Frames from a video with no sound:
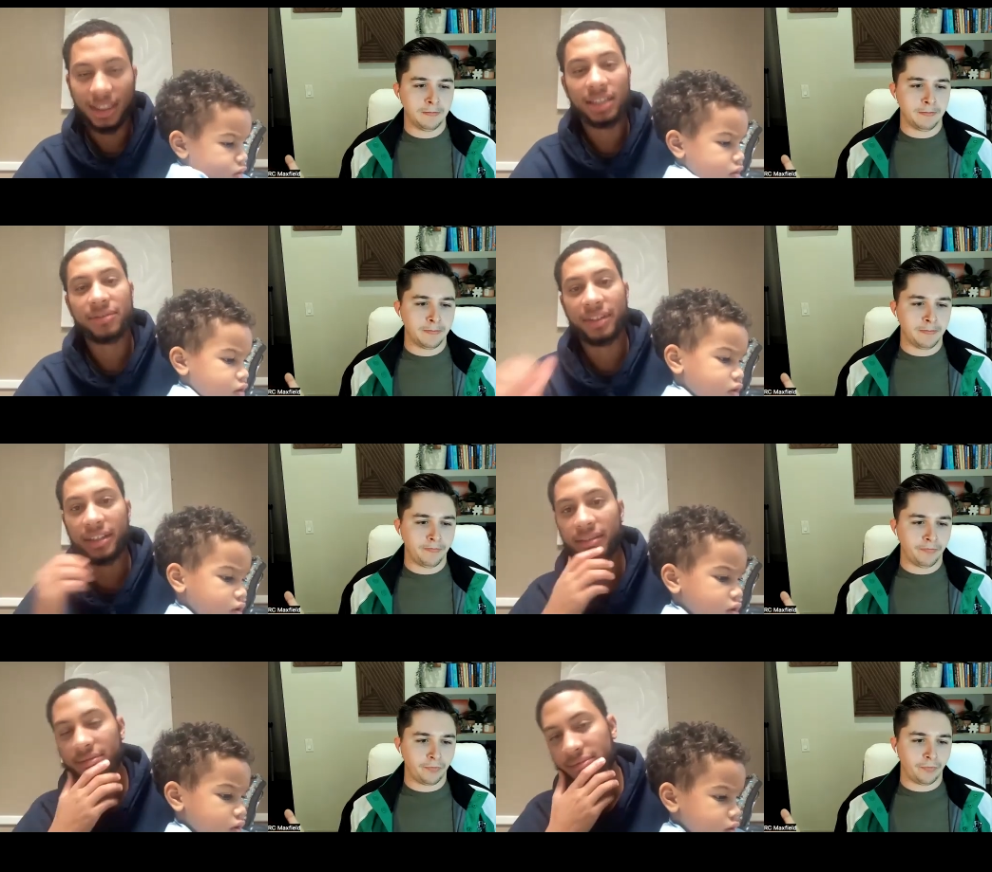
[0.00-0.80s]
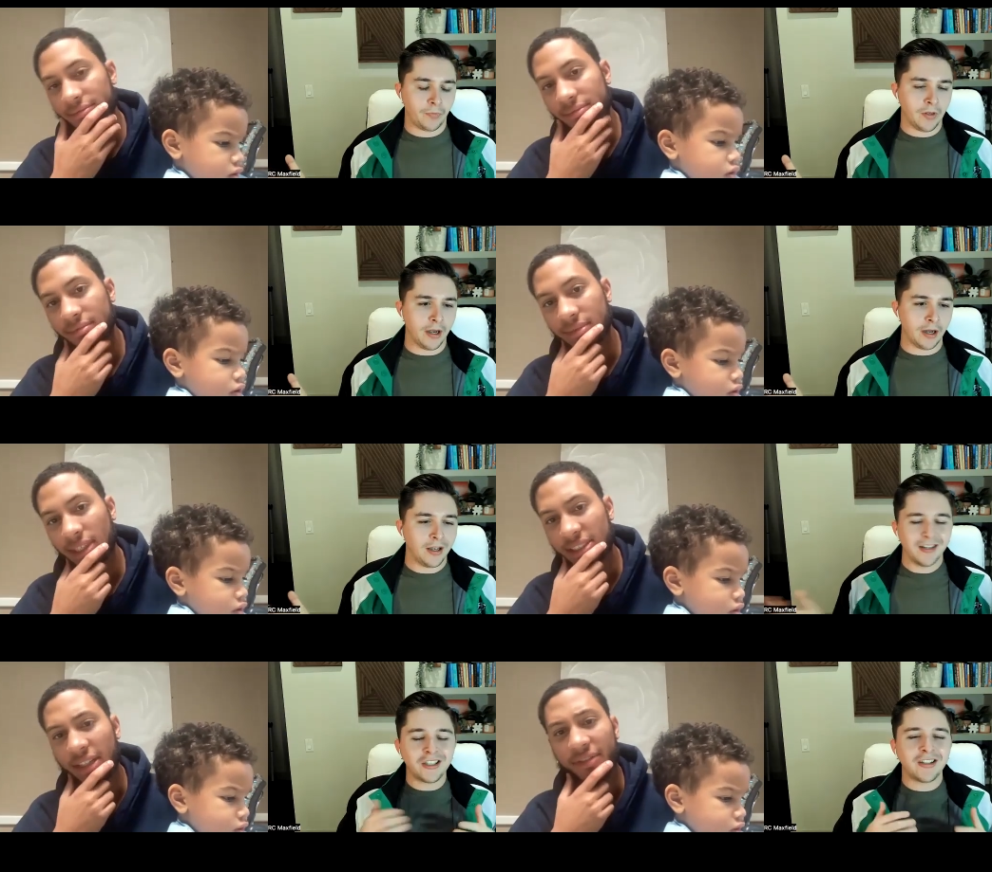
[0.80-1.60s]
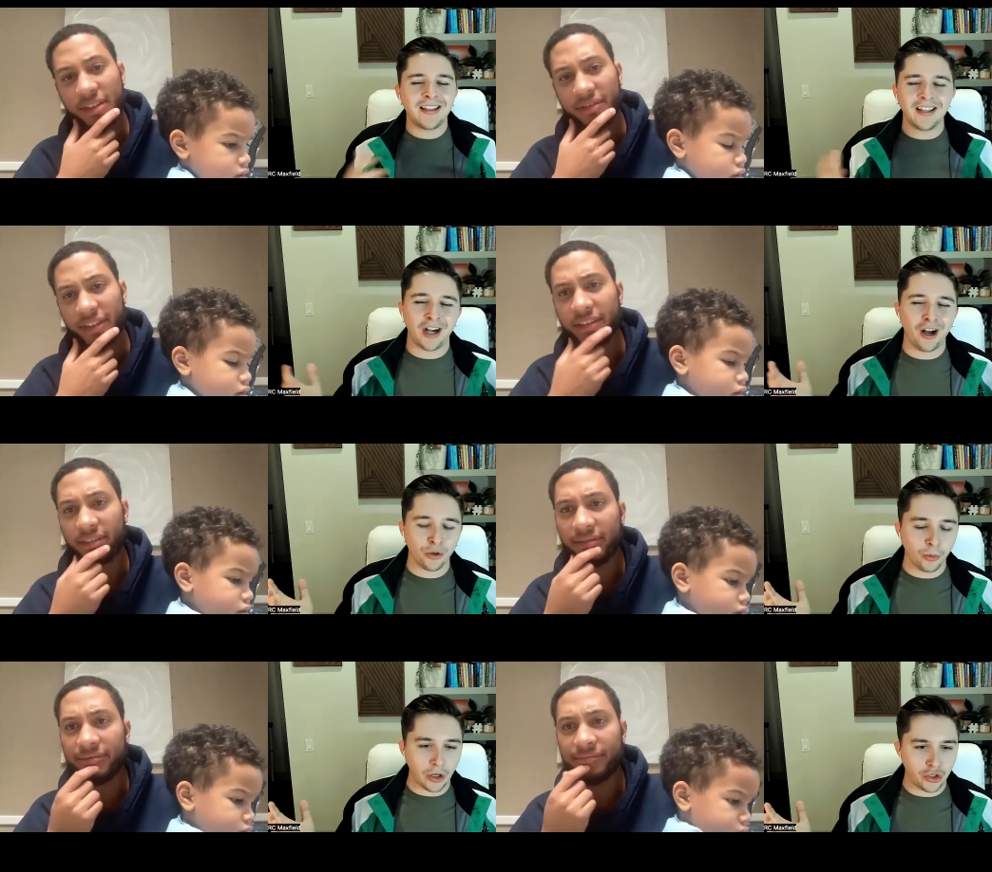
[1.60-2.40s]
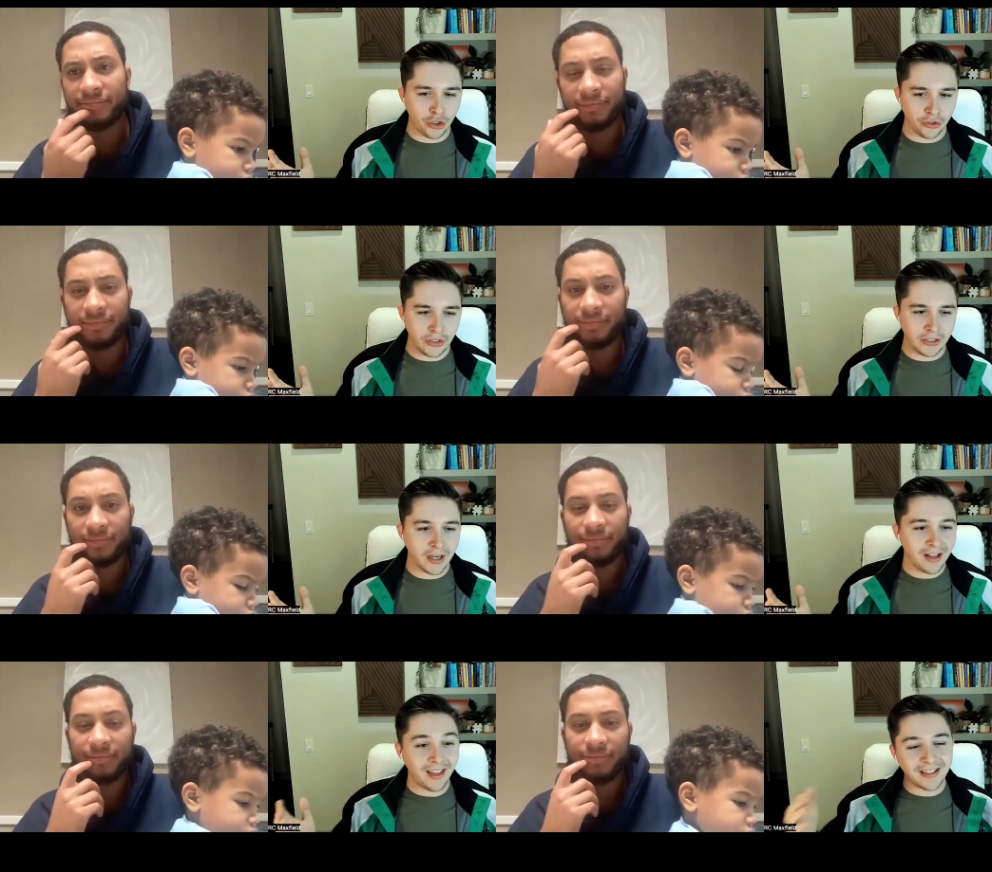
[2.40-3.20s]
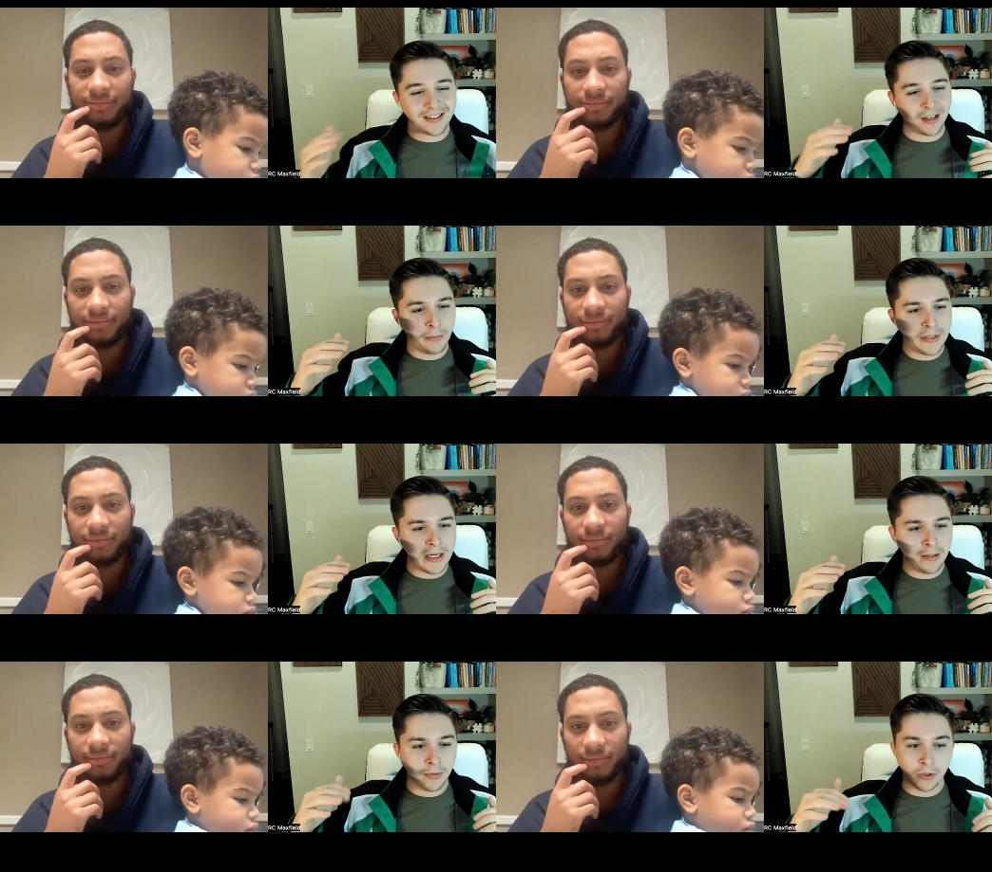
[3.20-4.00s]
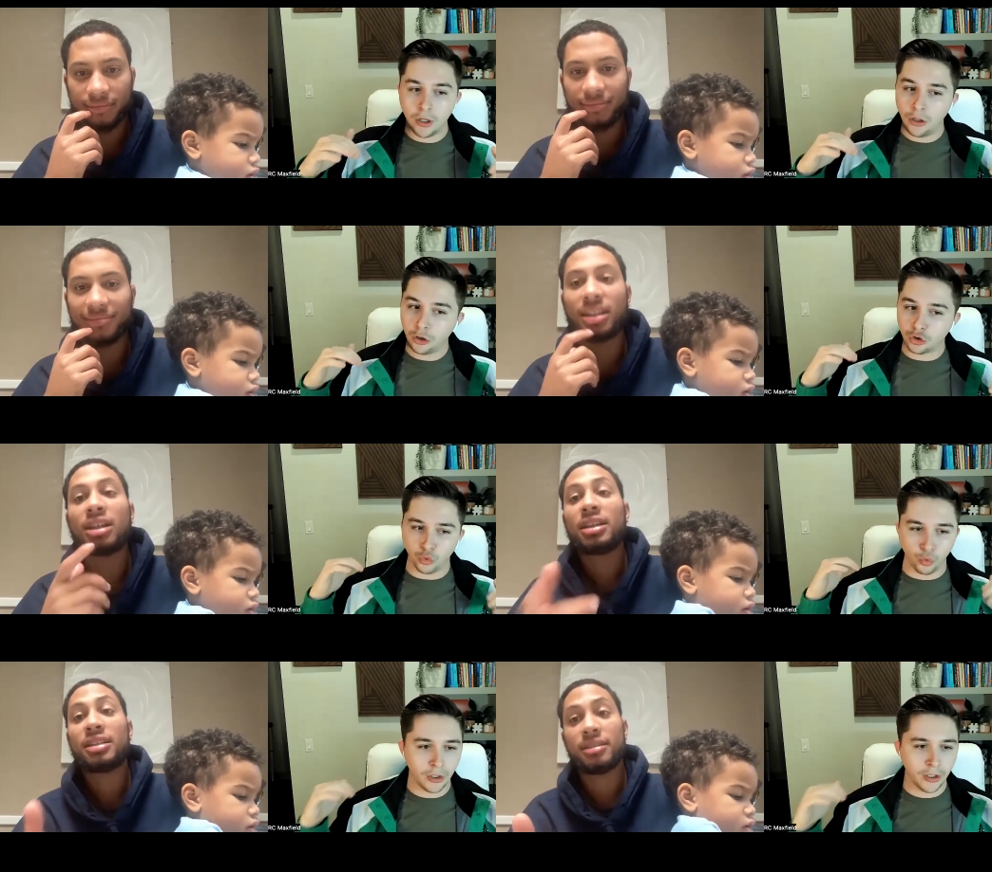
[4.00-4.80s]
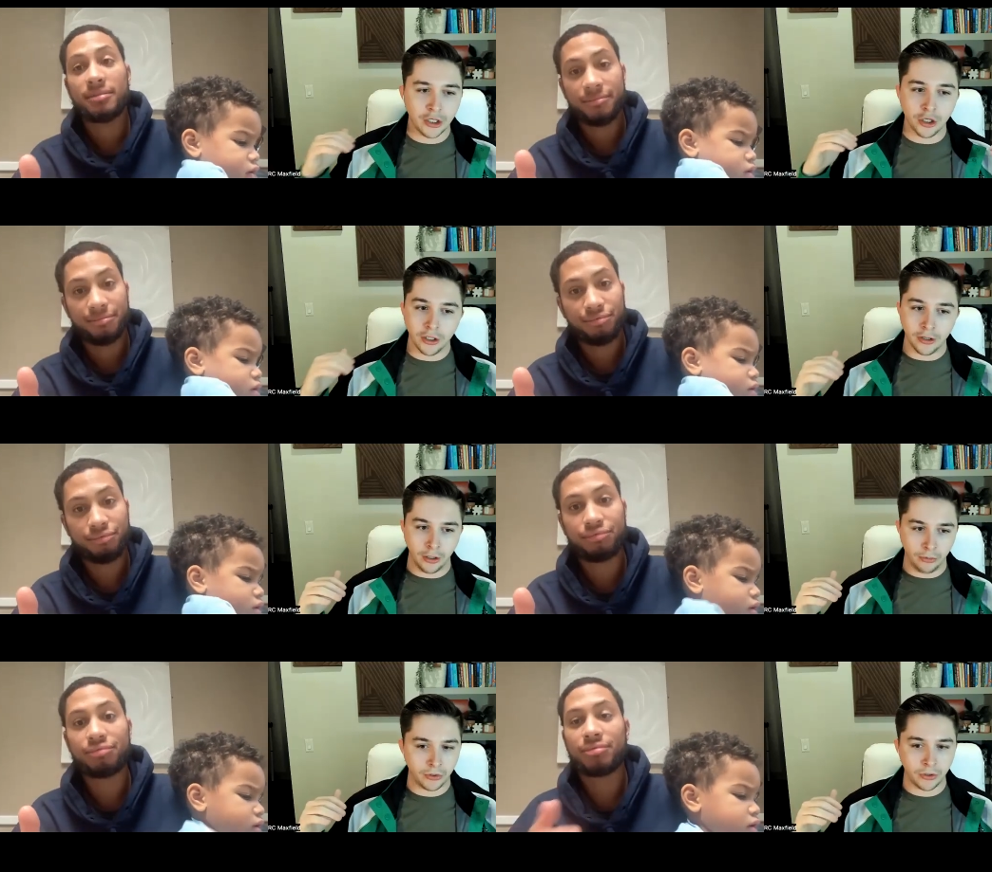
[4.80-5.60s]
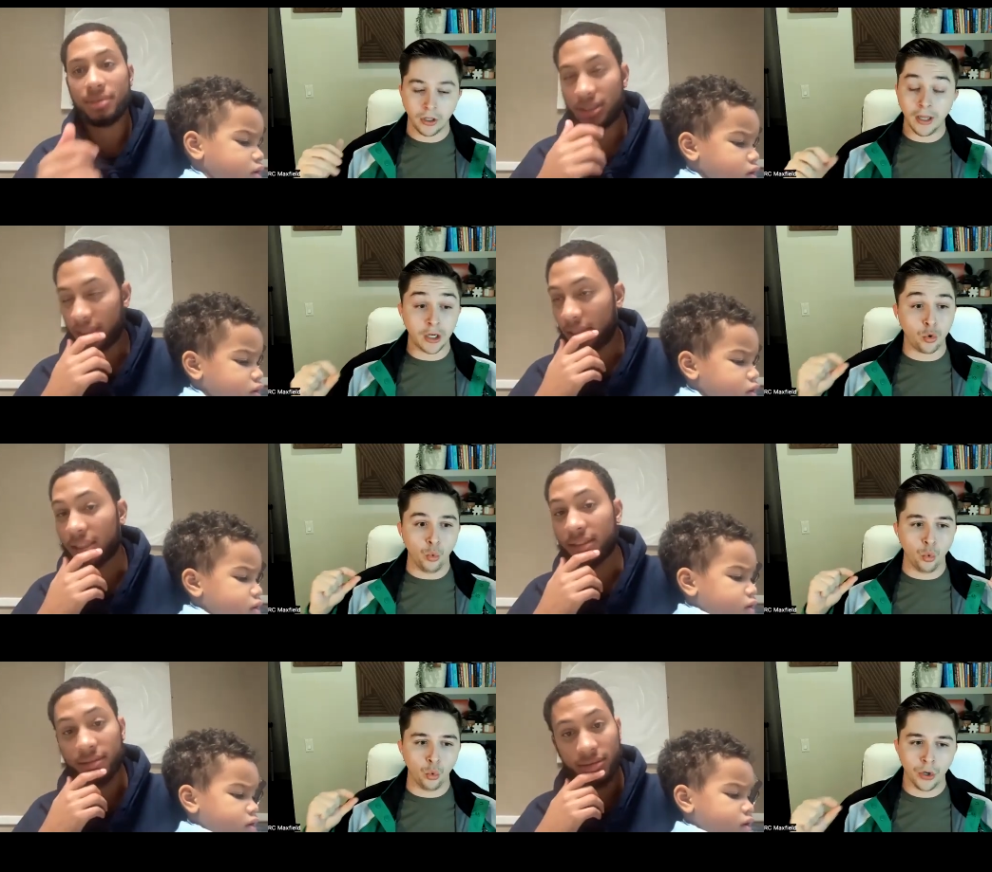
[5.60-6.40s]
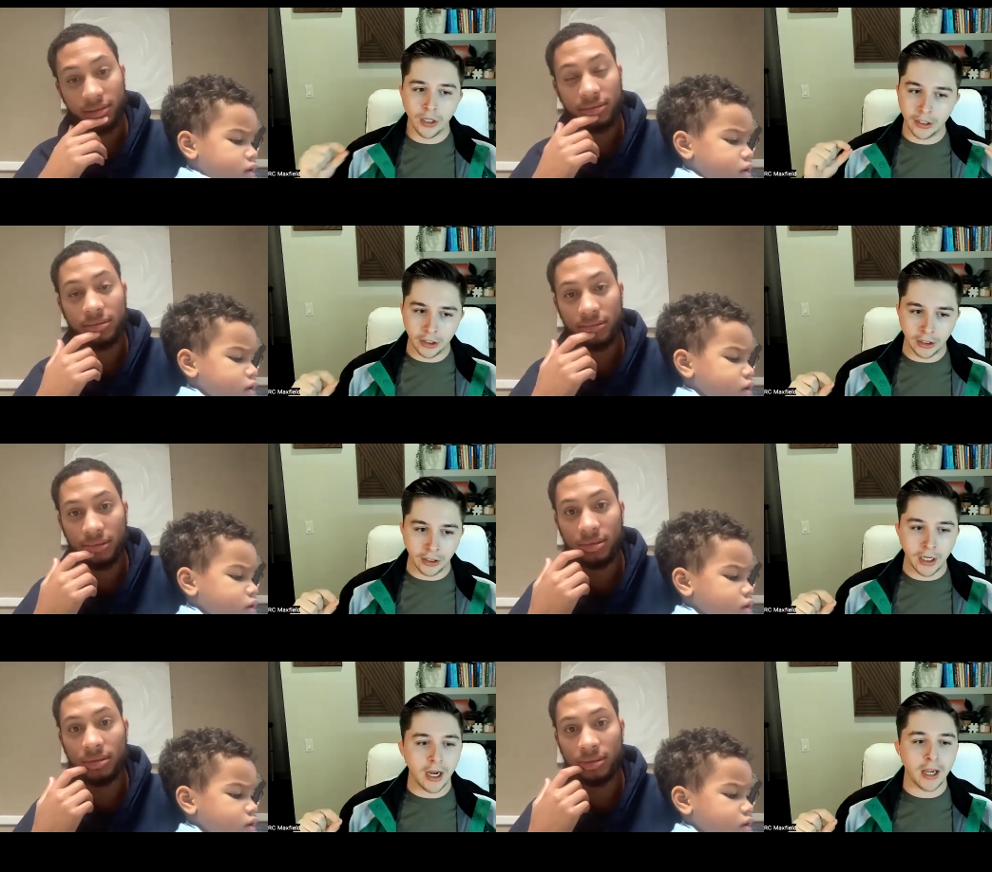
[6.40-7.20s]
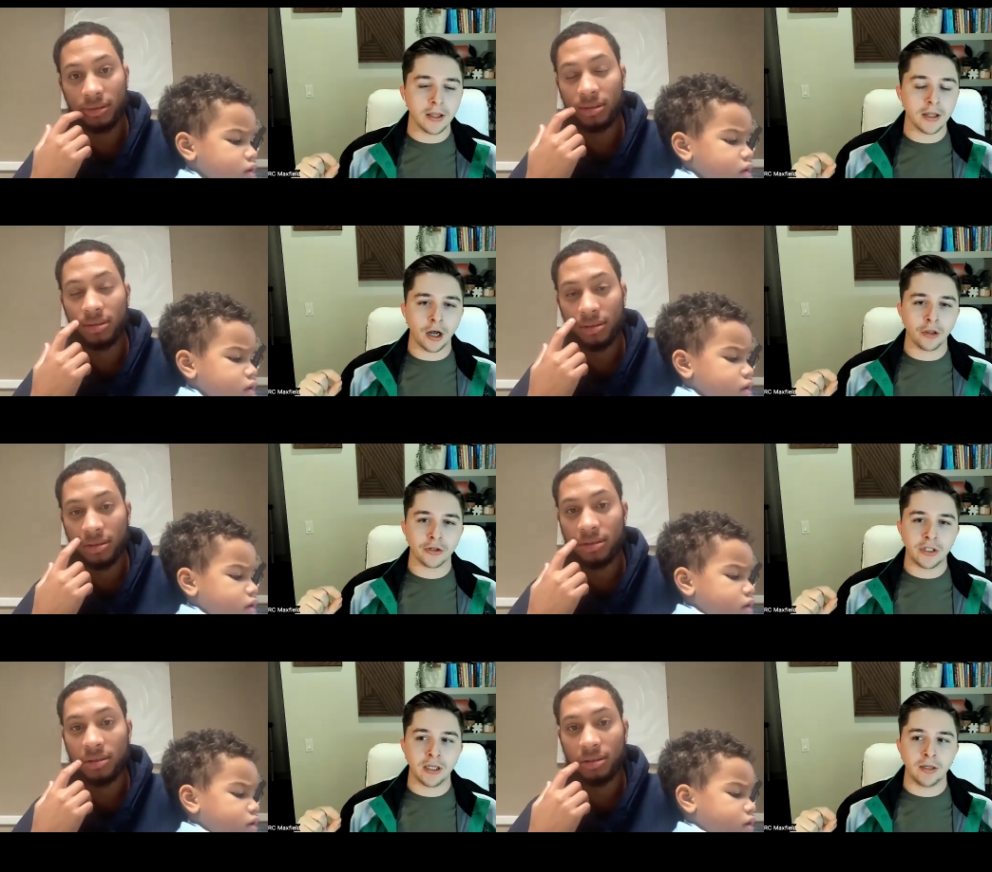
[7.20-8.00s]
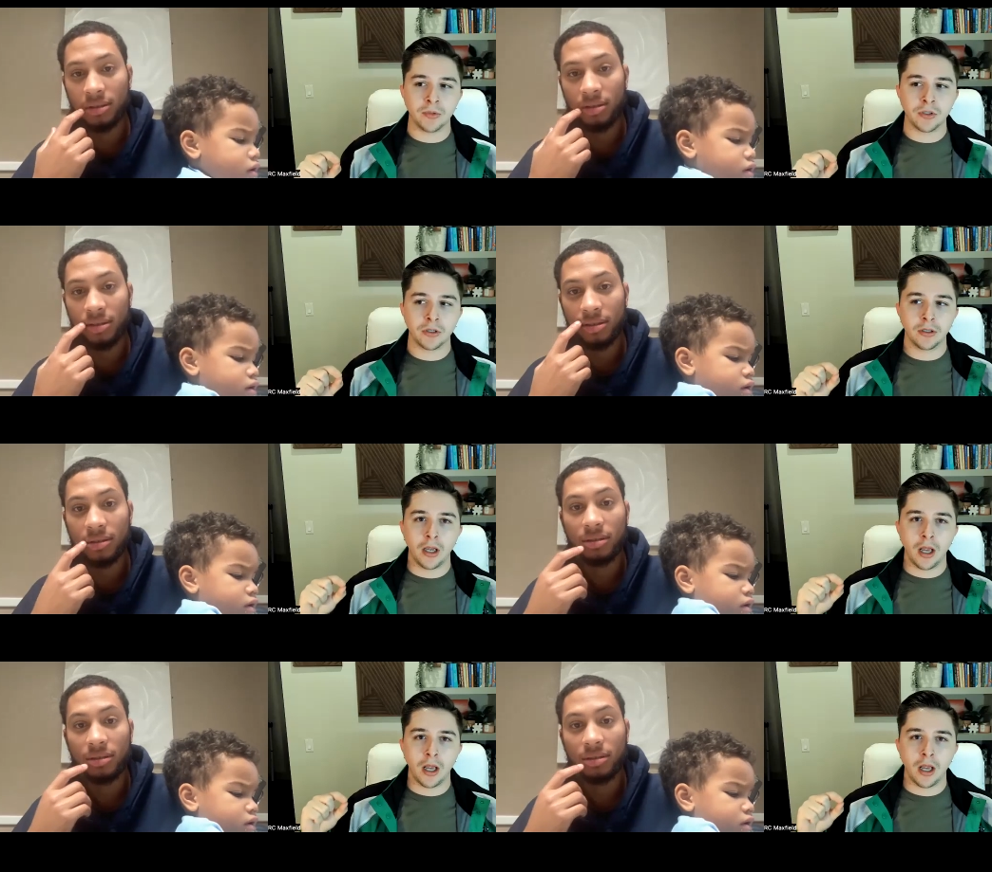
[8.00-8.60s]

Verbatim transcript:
Speaker 1: That's fair.
Speaker 2: Yeah. That's just like the color rush jerseys. Like some teams looked really good in those, really good. And then other teams,